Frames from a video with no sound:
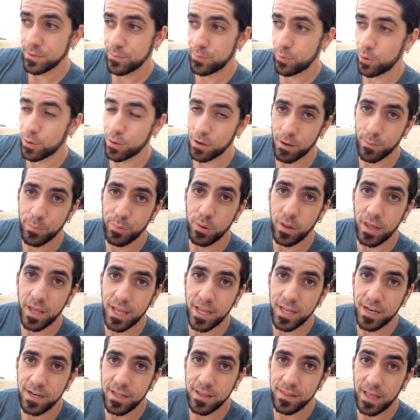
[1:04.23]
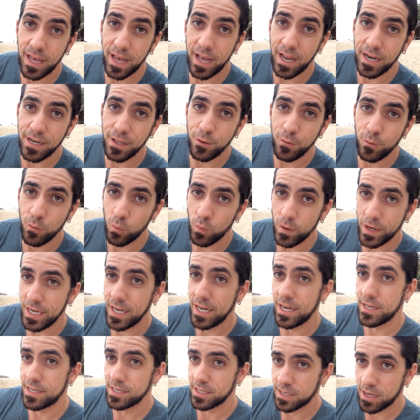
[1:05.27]
to board our plane that we
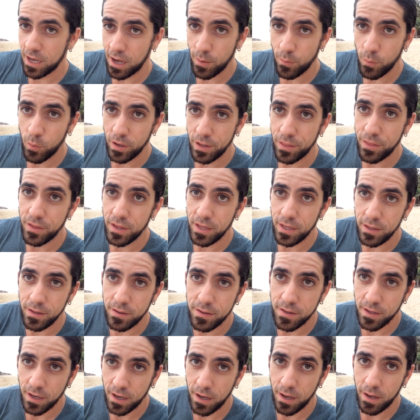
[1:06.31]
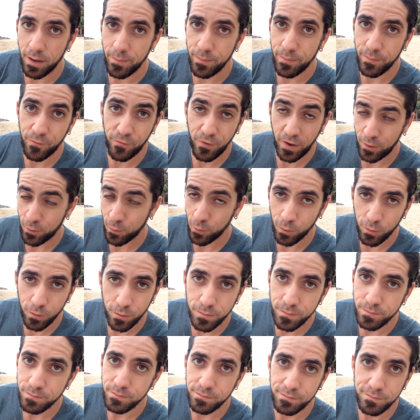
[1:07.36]
needed to come with these federal,
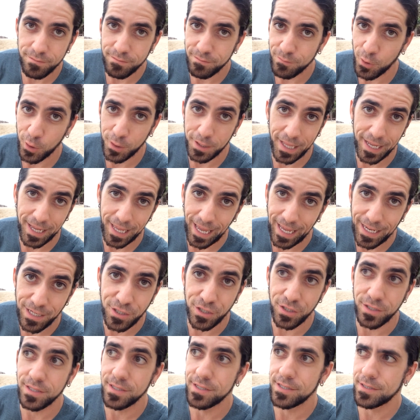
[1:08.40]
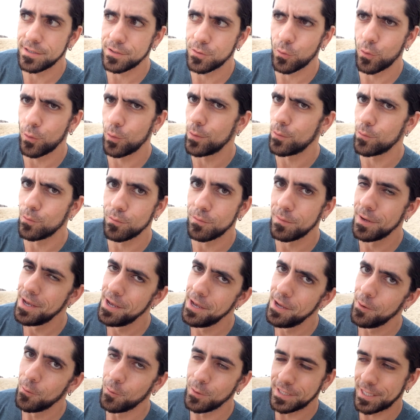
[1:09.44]
look like agents. So
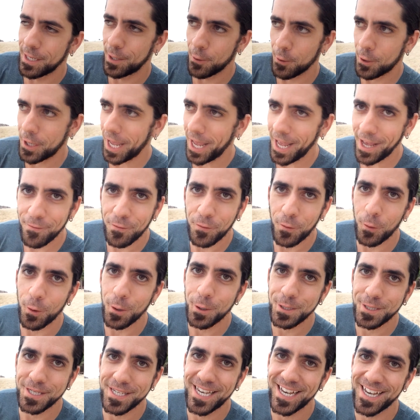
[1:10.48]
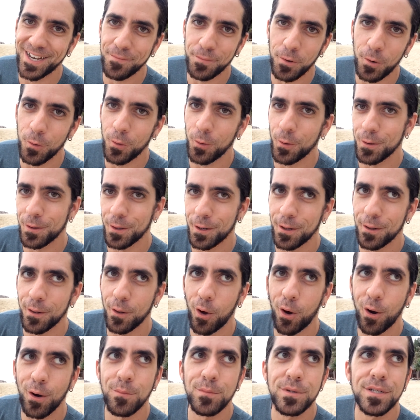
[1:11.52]
we said okay, of course, but we were a little
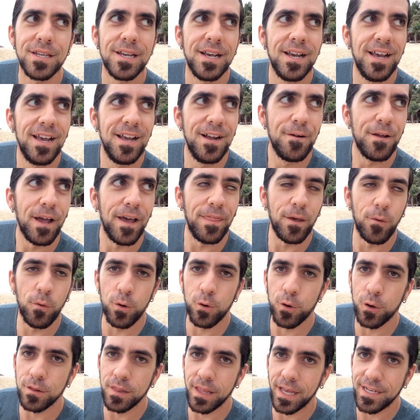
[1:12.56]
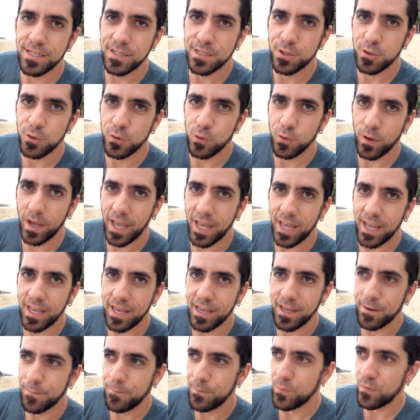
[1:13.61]
alarmed. And then we were led to
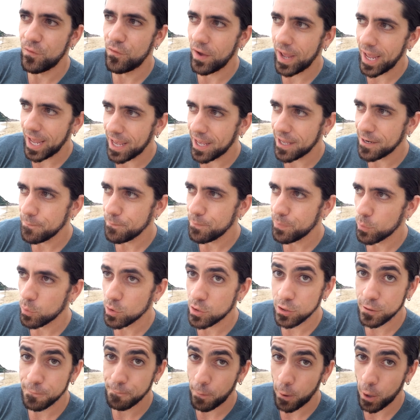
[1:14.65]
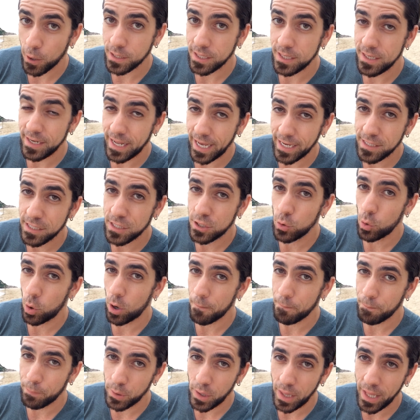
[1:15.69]
a van, which was parked next to
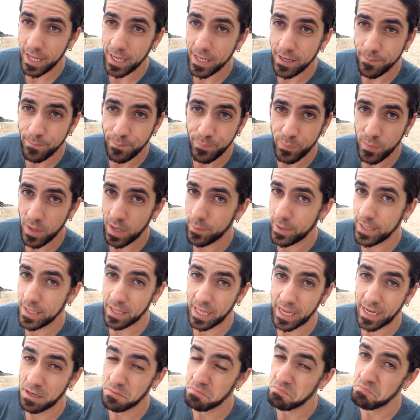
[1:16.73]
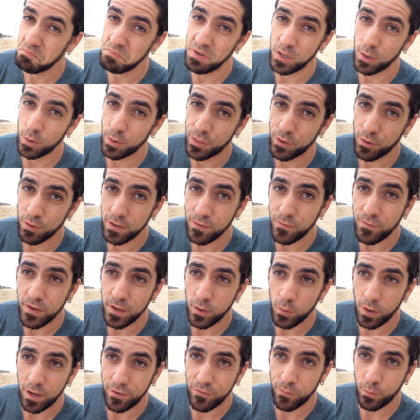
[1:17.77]
our plane. I mean, like, you know, 30 feet
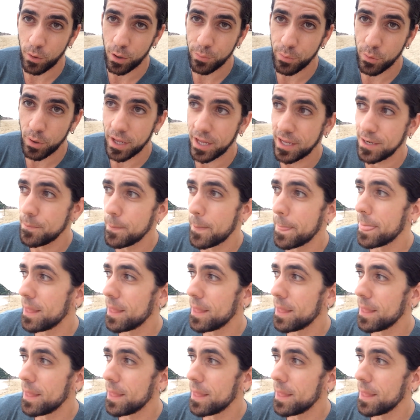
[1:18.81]
away from our plane.